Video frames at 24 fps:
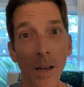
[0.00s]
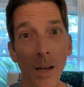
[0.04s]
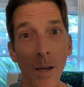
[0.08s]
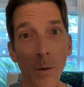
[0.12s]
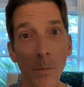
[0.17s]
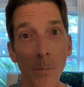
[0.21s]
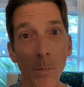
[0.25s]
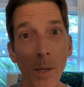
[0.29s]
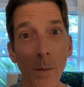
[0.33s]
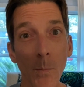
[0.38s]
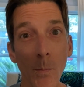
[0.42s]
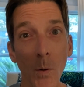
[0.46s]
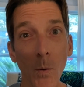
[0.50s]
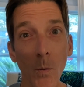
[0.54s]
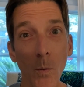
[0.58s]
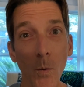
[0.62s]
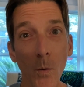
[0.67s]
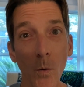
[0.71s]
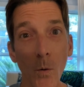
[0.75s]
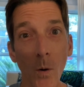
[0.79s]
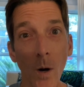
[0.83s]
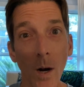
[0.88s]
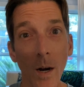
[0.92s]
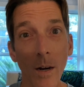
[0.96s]
people
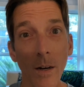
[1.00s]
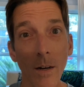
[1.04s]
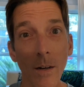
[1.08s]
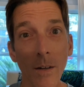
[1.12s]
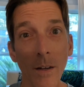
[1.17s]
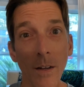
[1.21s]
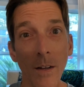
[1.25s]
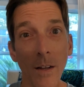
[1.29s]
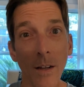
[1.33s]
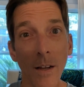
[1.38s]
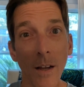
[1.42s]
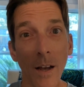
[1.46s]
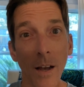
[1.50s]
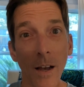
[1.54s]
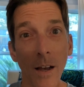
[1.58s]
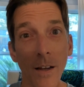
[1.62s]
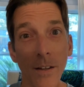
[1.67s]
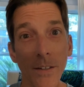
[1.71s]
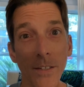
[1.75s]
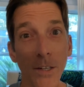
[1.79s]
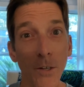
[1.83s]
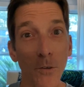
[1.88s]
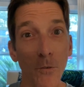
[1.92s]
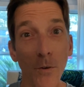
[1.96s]
who are
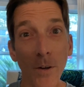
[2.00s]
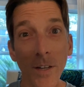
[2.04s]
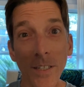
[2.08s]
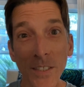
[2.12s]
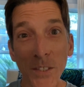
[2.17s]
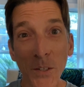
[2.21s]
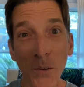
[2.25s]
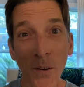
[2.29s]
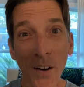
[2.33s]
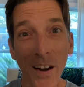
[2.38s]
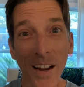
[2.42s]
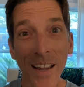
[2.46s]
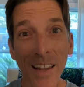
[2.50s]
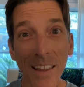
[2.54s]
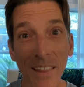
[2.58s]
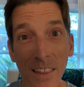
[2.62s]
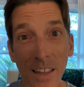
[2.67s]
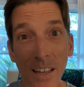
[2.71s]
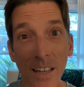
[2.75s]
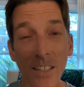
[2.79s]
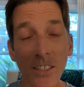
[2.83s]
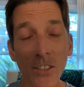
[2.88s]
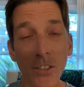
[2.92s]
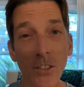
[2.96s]
dear friends who are
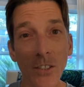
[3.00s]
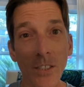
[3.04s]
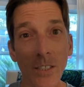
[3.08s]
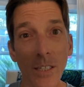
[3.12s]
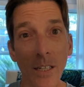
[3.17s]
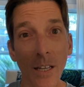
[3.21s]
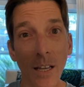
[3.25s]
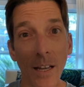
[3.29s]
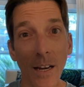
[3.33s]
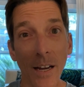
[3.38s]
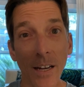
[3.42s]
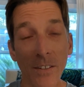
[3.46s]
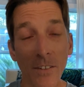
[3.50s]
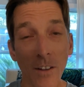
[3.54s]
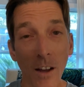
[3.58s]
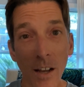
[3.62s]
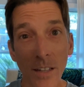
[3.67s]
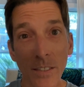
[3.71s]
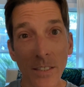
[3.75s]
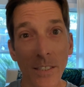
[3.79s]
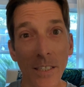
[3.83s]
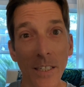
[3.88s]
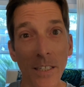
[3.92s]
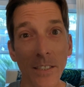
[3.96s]
atheists and
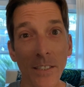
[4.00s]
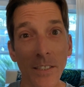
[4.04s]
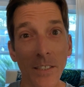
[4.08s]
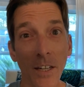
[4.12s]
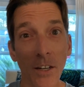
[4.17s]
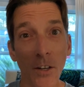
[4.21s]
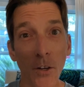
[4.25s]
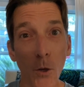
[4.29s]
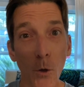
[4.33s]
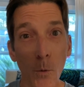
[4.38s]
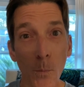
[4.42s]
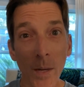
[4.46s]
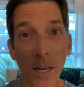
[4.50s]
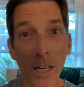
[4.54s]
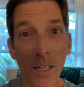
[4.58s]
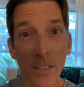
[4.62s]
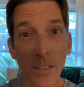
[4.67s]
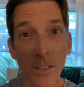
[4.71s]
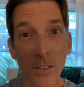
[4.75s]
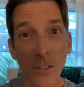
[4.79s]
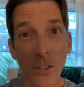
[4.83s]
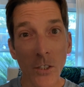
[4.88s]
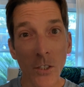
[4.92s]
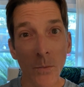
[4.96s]
agnostics and
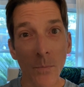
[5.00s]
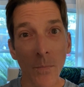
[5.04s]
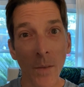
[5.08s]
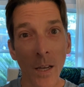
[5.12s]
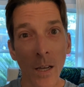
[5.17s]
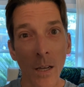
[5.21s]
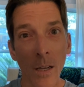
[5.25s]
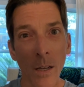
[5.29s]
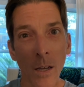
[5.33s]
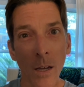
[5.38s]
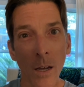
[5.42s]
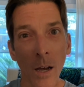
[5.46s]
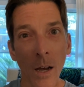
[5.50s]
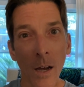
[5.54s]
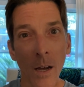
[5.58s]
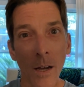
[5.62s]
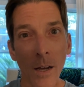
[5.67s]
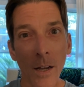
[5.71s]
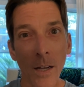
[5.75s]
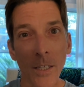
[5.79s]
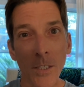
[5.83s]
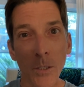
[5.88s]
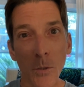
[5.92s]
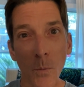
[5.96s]
humanists,
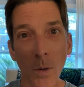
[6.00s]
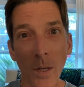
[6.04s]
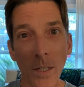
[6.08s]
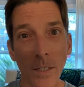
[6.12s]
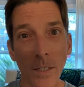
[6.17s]
as well